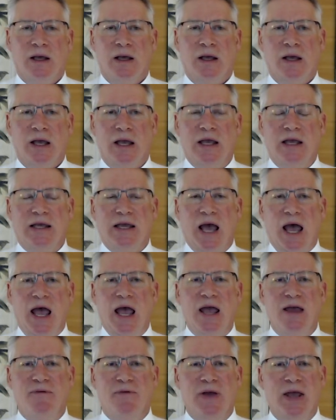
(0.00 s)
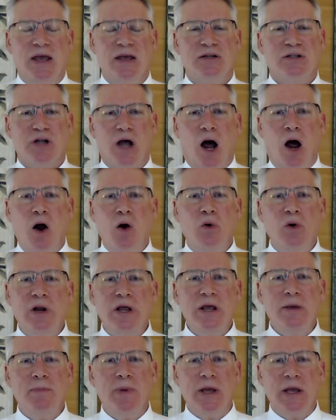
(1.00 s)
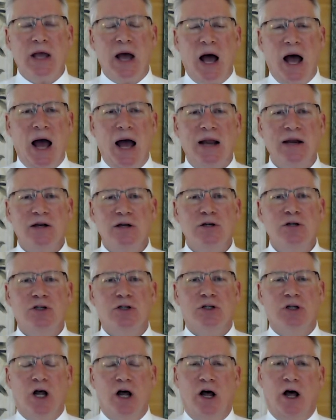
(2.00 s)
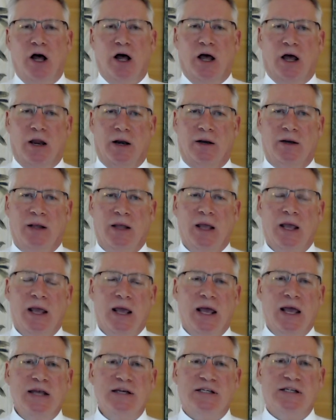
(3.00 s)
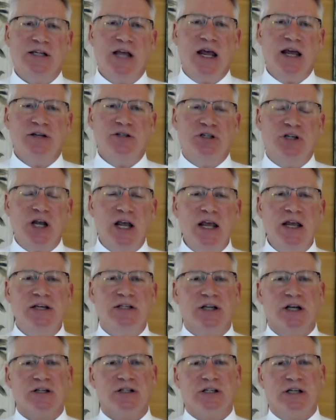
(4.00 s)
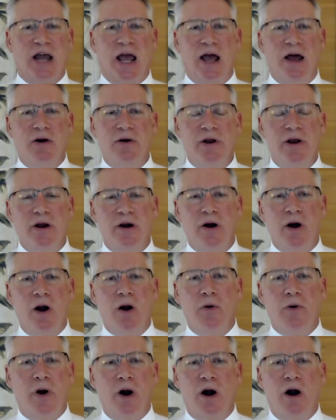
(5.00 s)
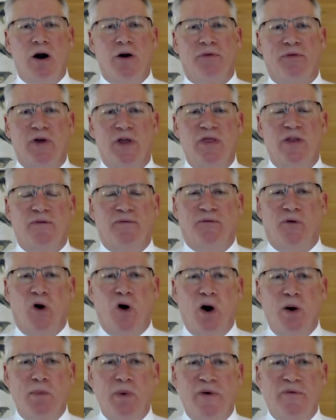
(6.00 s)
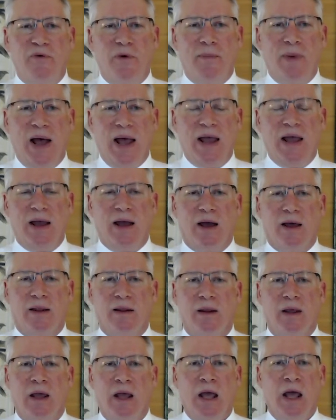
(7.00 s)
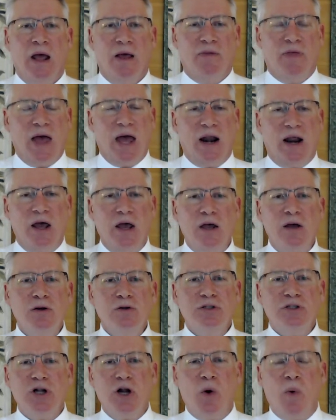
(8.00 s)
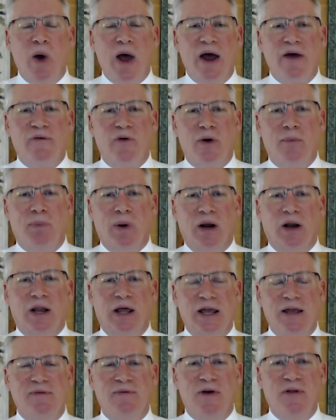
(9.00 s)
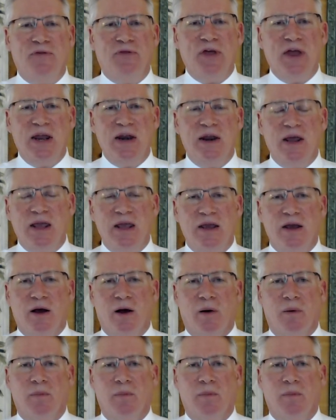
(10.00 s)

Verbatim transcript: He gave his only begotten Son. He sent Jesus down here on earth in the form of a man, that whosoever believeth in him